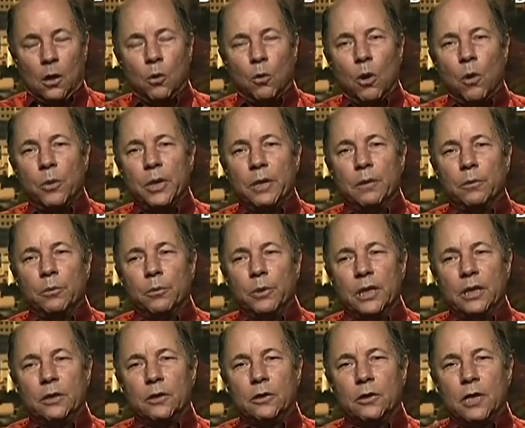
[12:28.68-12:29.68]
Well,
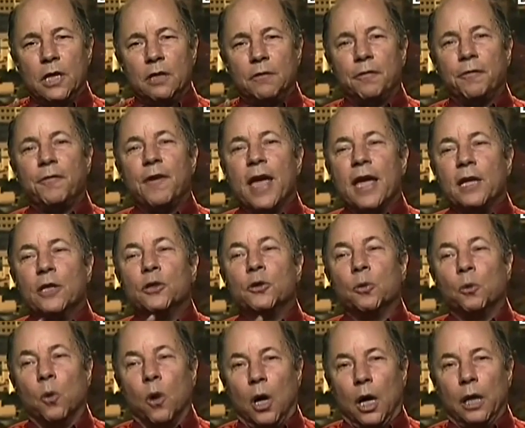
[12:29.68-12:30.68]
we did
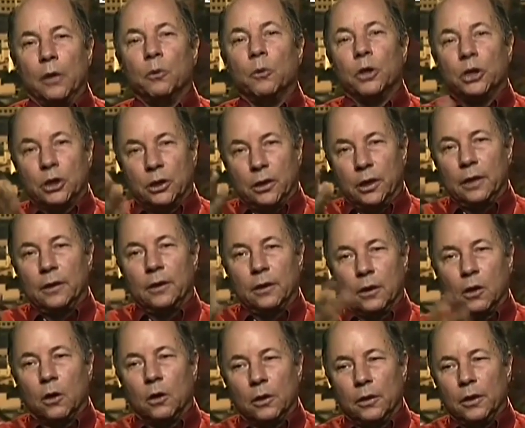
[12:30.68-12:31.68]
phase one, which
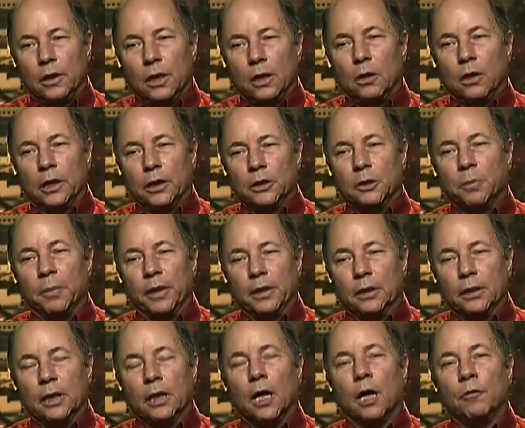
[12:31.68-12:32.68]
the oil
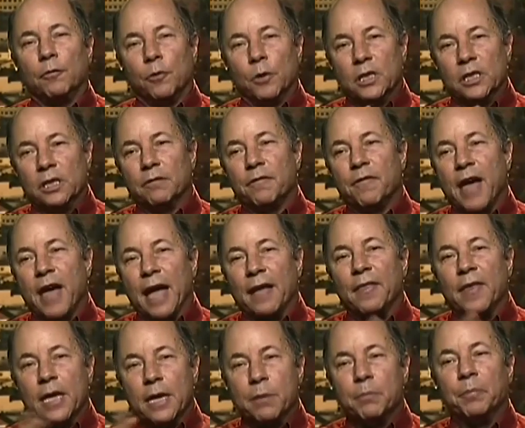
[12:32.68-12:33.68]
spill in the Gulf was, in fact,
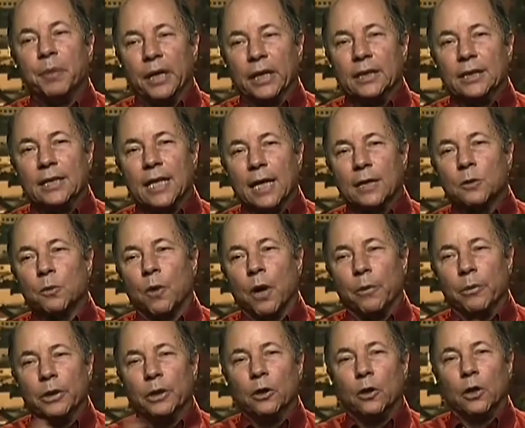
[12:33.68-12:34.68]
the impetus. That's why
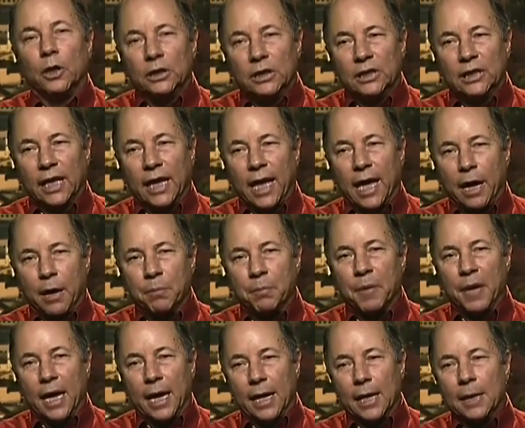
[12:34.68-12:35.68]
we launched the
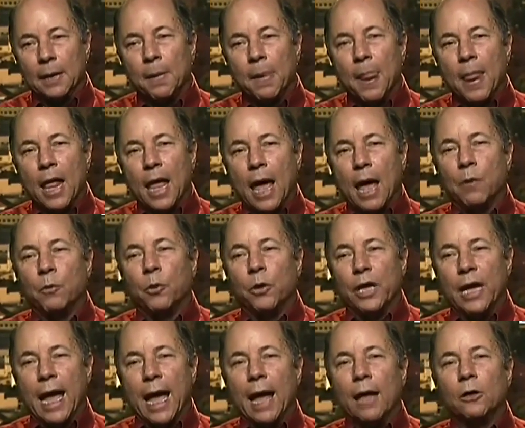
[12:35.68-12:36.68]
campaign. Right. And we're
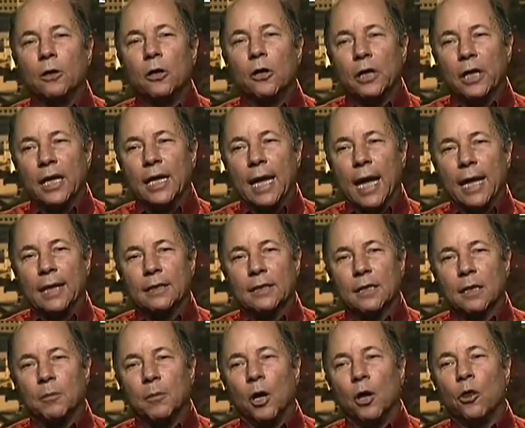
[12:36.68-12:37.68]
now looking at
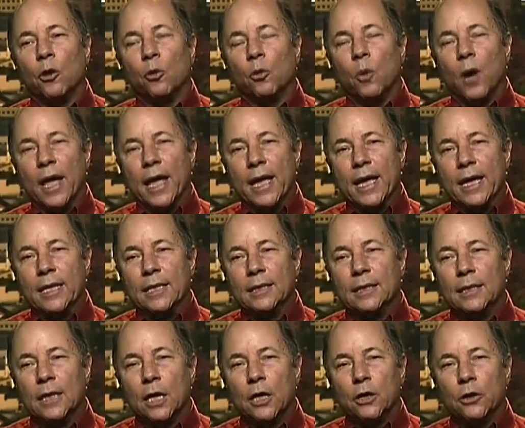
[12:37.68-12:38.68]
some other
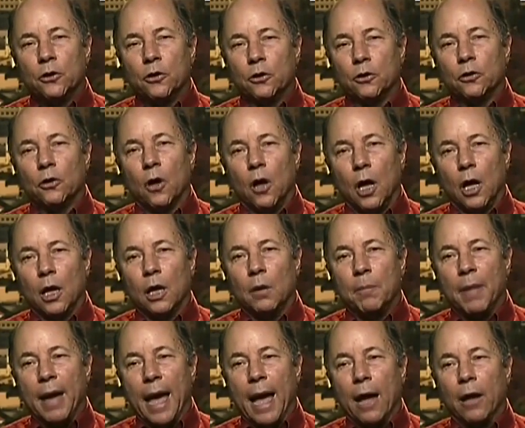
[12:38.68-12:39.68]
ways to talk
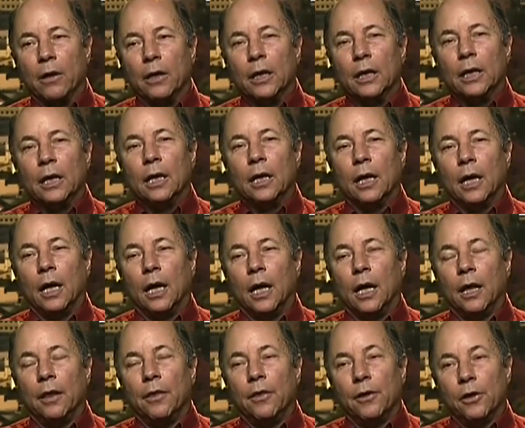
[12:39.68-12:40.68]
about
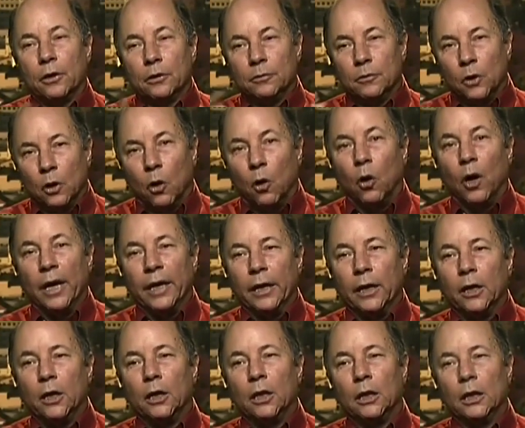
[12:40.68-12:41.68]
the
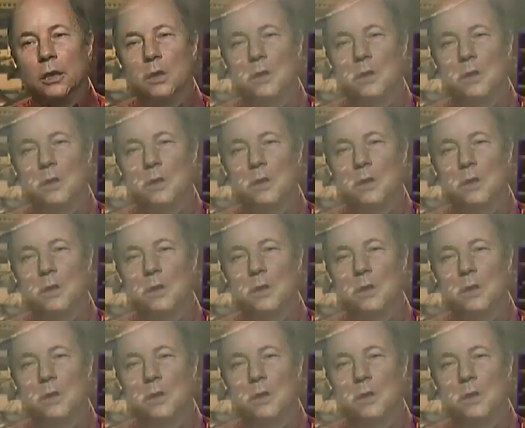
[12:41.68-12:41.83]
oil